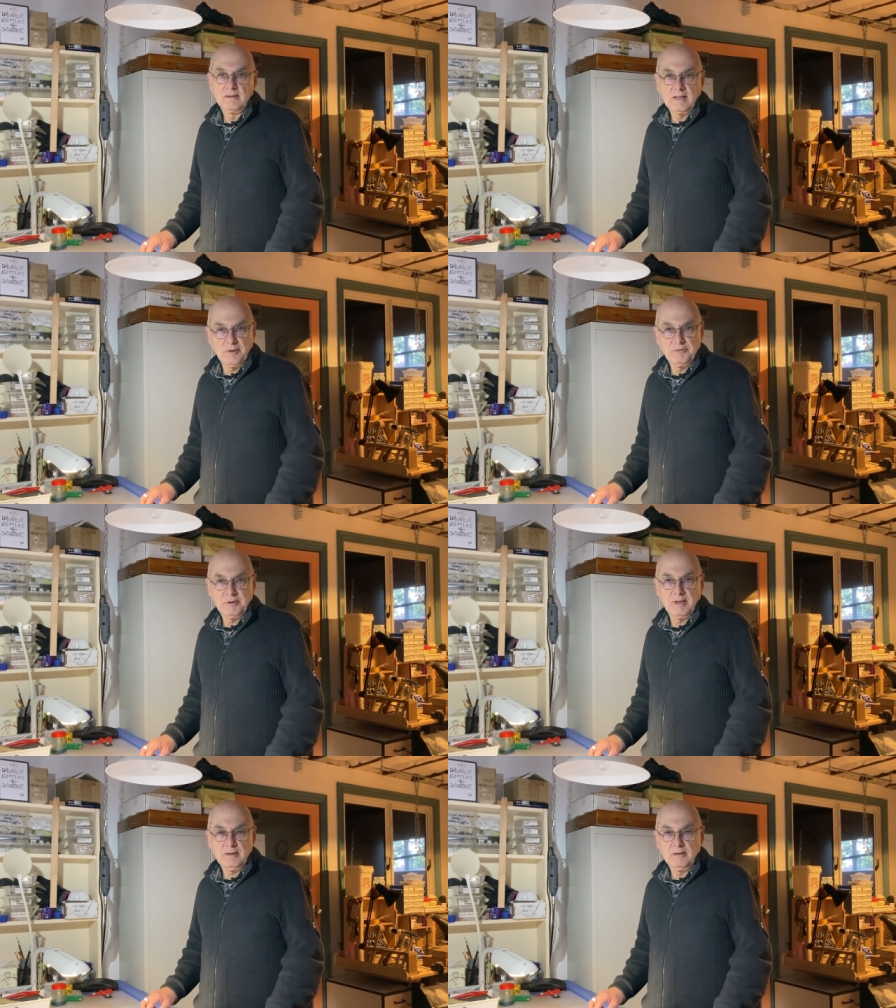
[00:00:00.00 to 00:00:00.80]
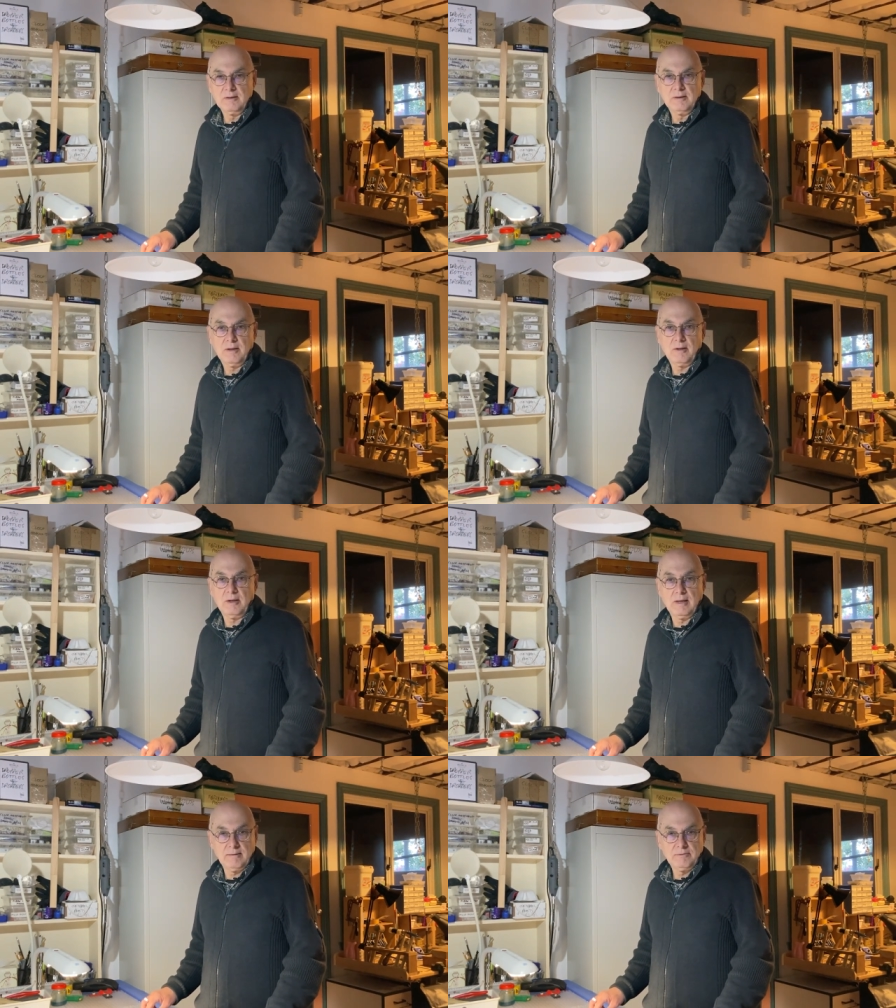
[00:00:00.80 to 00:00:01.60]
Don't forget,
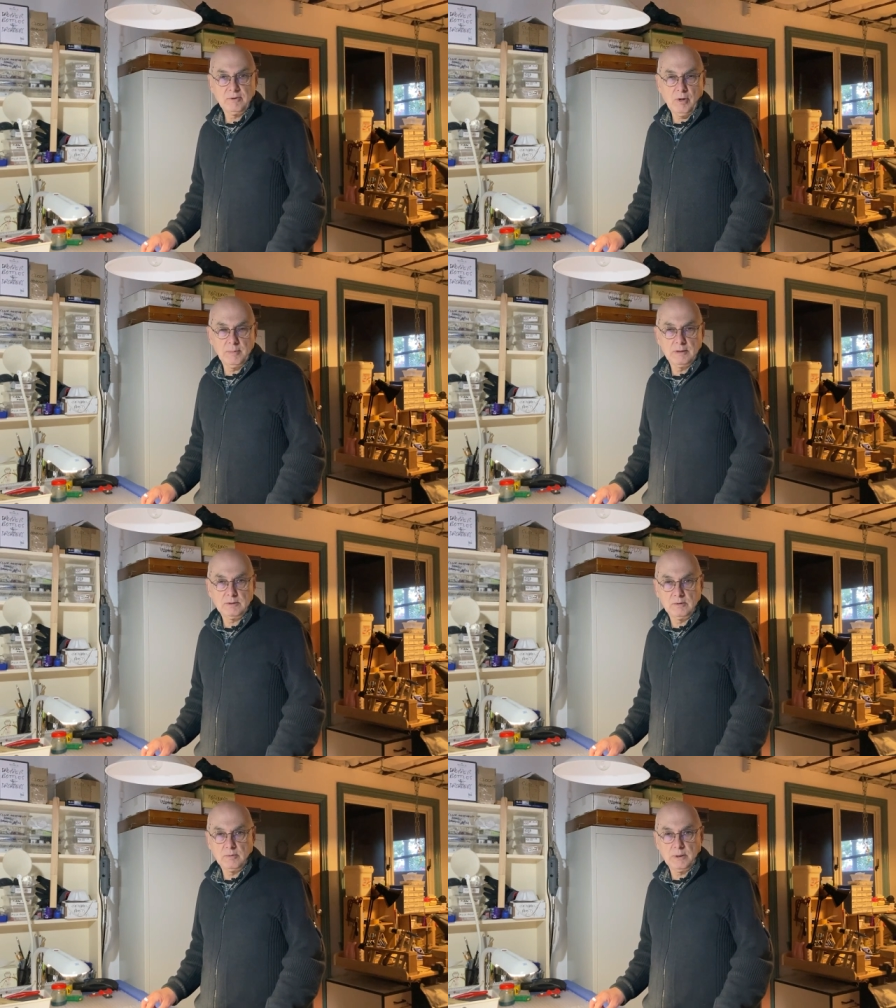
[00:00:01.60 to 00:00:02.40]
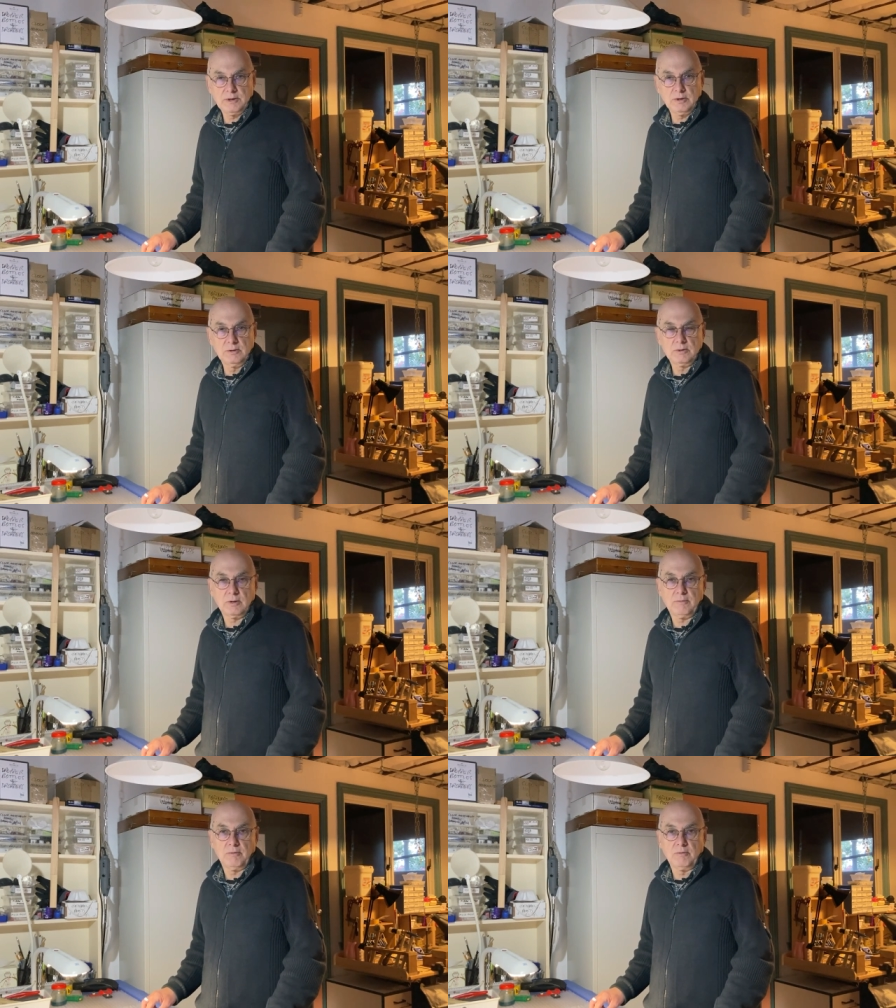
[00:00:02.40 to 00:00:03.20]
I love comments and questions,
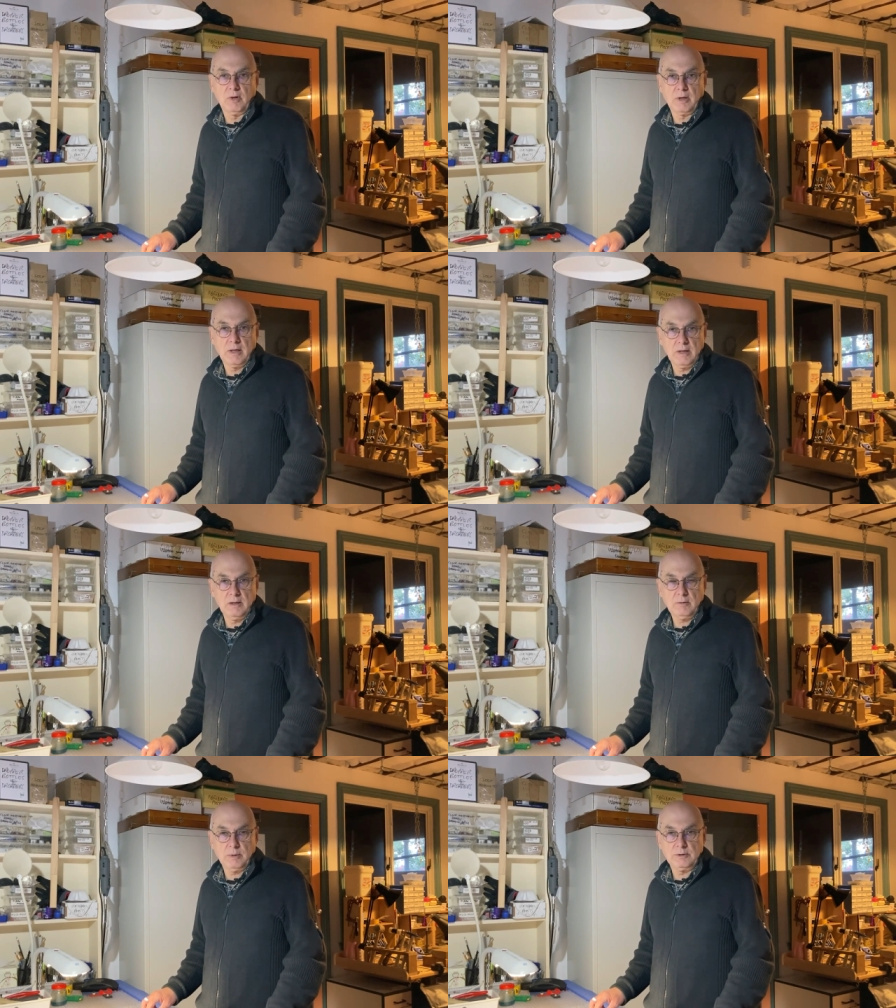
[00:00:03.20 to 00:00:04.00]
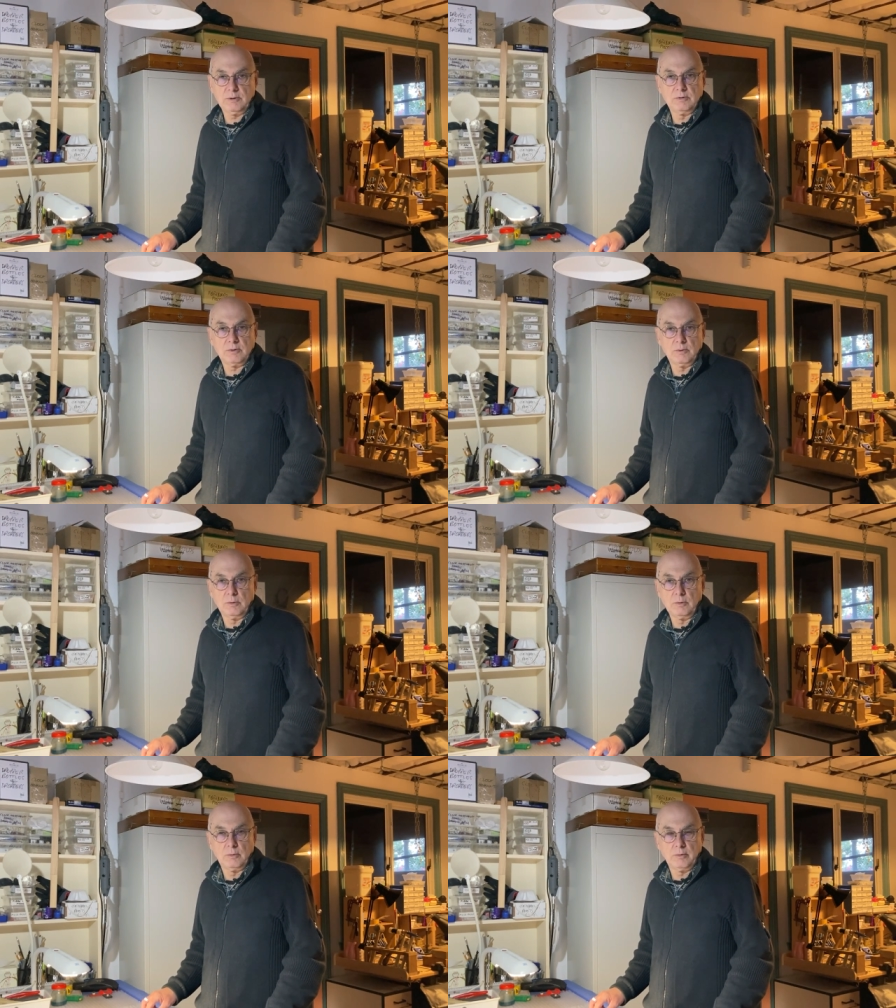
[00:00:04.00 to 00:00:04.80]
so if you've got any questions at
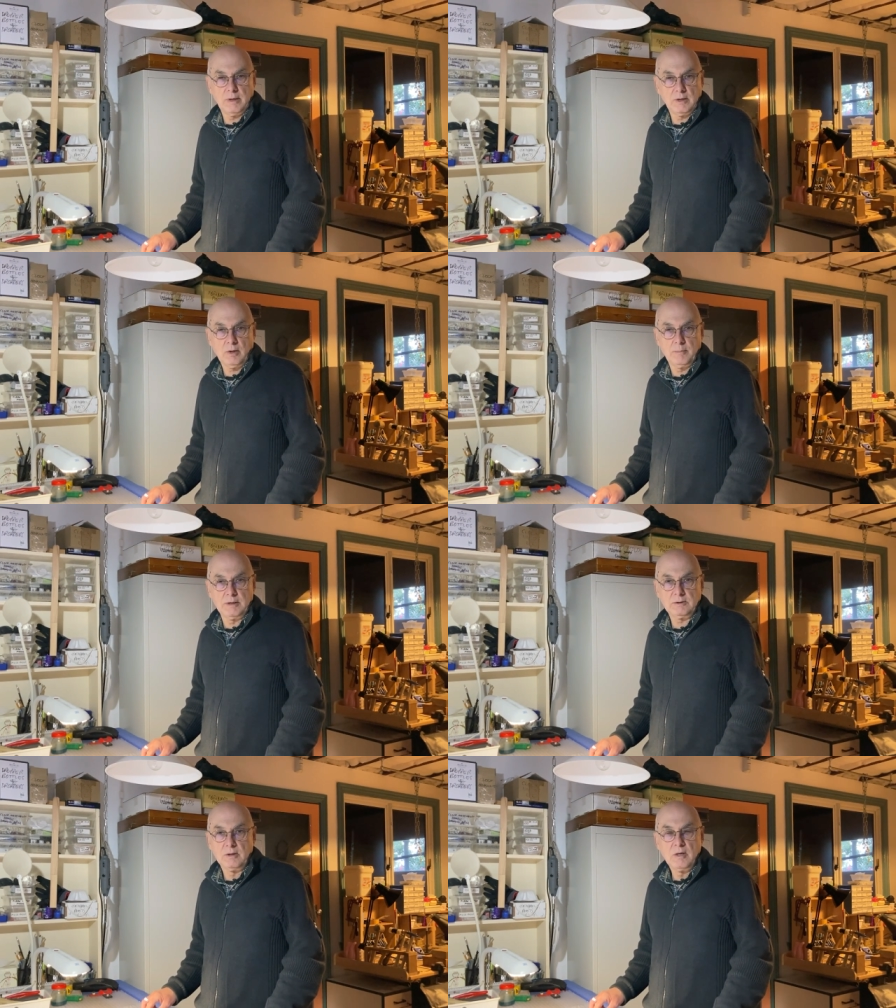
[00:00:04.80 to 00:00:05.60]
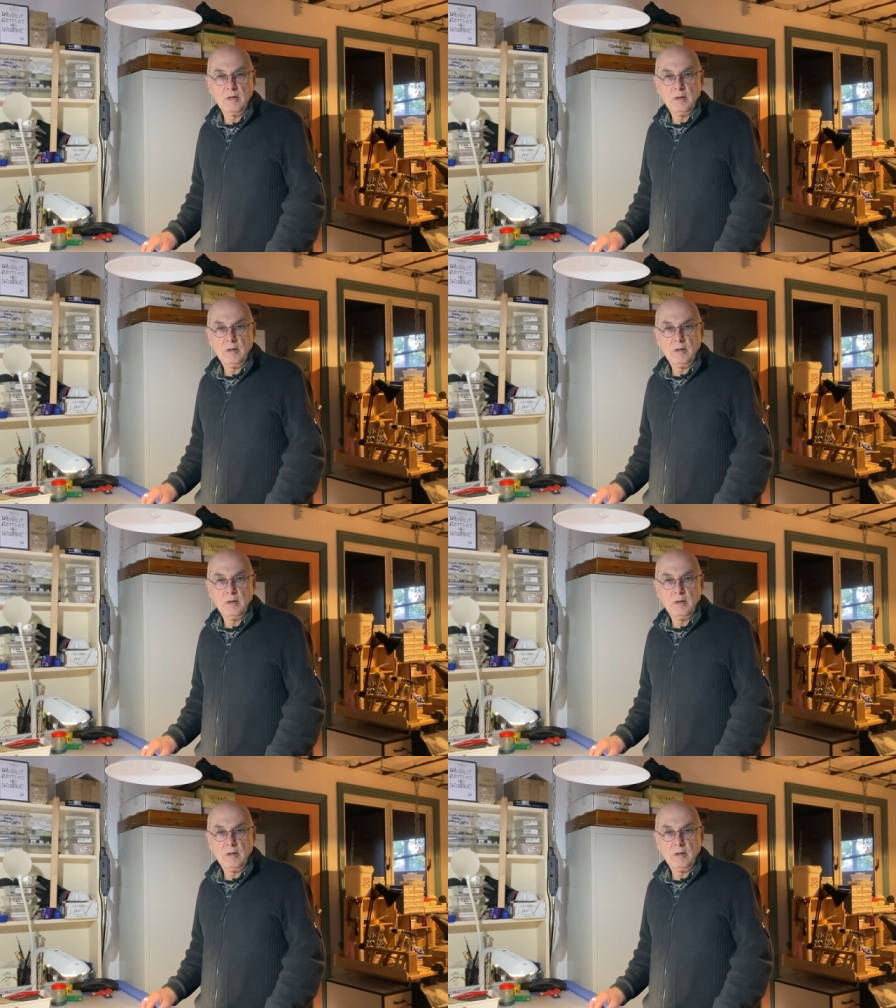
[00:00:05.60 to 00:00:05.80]
all or any comments,